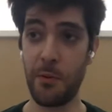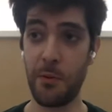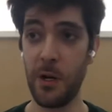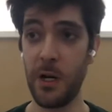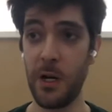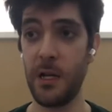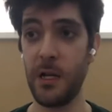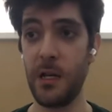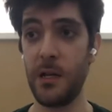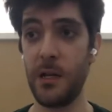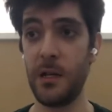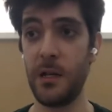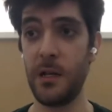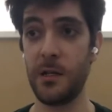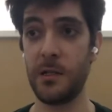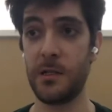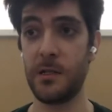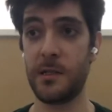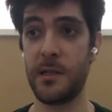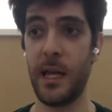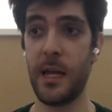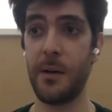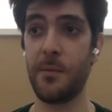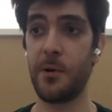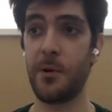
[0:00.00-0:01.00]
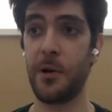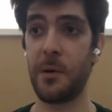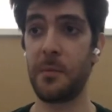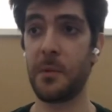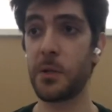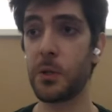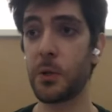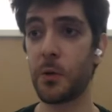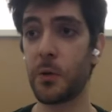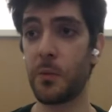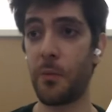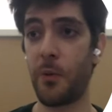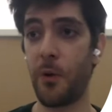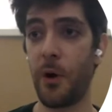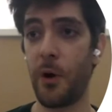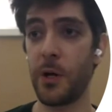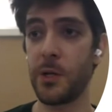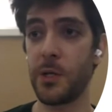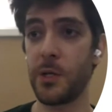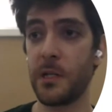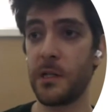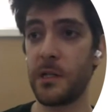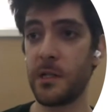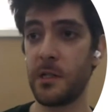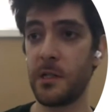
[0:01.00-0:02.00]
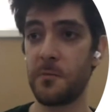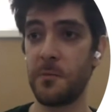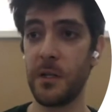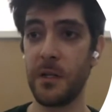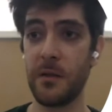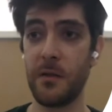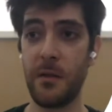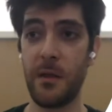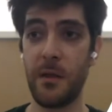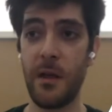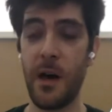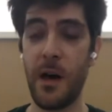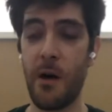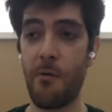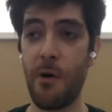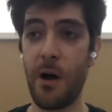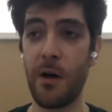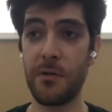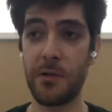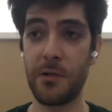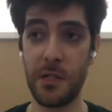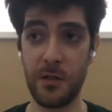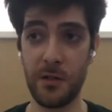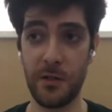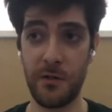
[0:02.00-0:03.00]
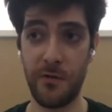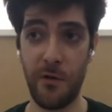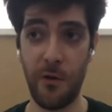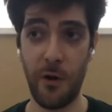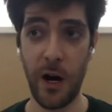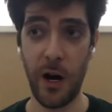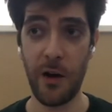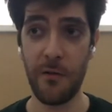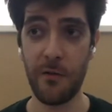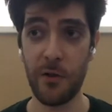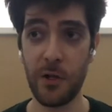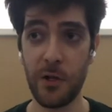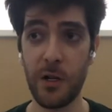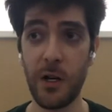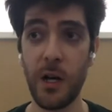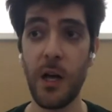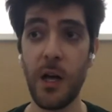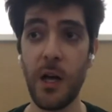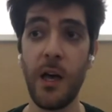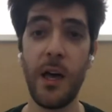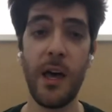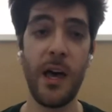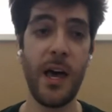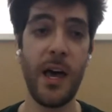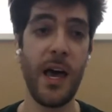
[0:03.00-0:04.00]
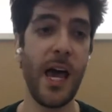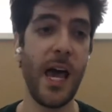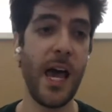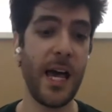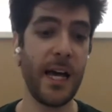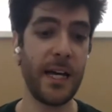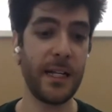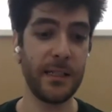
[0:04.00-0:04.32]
It's a pretty stable and mature project. It's been around since forever.